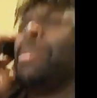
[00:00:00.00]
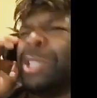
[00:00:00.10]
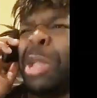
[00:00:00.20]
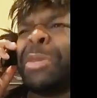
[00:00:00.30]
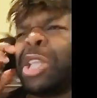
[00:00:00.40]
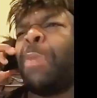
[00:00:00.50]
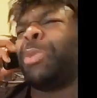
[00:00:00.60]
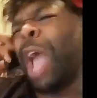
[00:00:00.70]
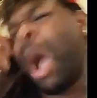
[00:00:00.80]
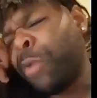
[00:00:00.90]
Let me stop
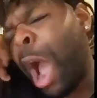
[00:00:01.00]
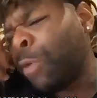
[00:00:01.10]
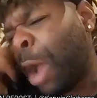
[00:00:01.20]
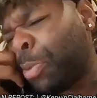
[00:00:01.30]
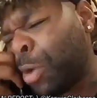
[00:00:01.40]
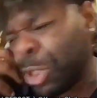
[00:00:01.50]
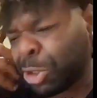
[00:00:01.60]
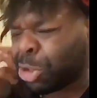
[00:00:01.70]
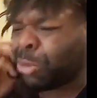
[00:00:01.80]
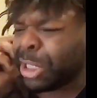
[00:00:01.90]
playing. I write poetry
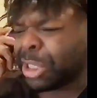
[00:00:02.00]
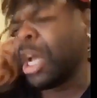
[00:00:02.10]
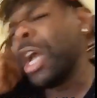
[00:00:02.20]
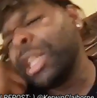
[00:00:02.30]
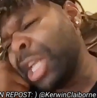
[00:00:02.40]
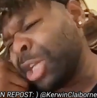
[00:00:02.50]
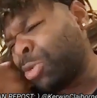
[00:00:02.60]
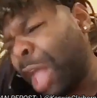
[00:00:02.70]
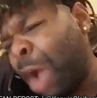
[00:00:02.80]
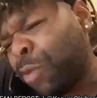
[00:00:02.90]
too. Listen, this is
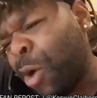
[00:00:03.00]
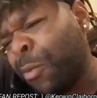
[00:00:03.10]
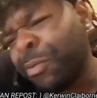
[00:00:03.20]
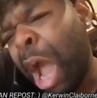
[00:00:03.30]
what I wrote.